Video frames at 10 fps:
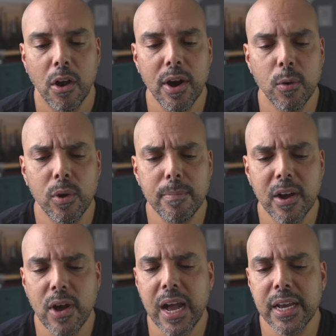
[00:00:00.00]
All right, what
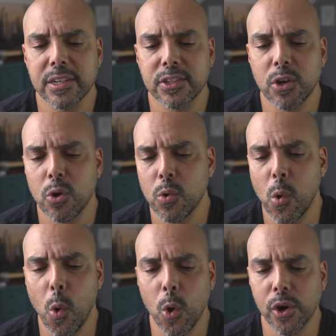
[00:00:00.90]
about I S O
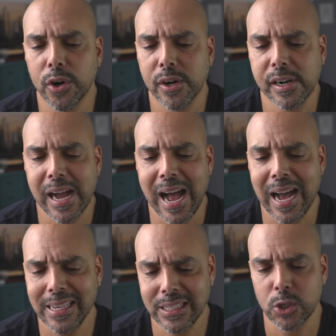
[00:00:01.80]
or
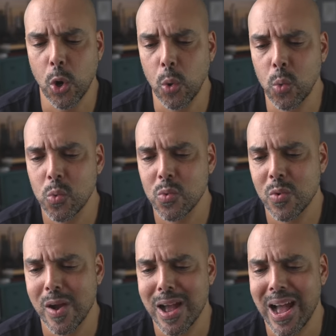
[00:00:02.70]
I S O?
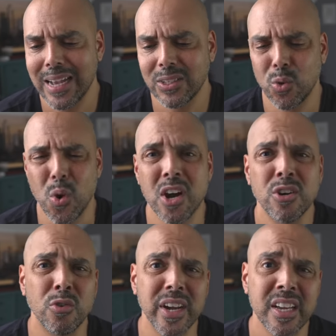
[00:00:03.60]
I'm so
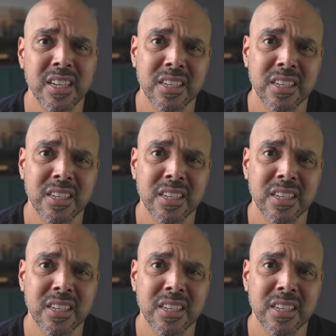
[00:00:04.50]
hungry.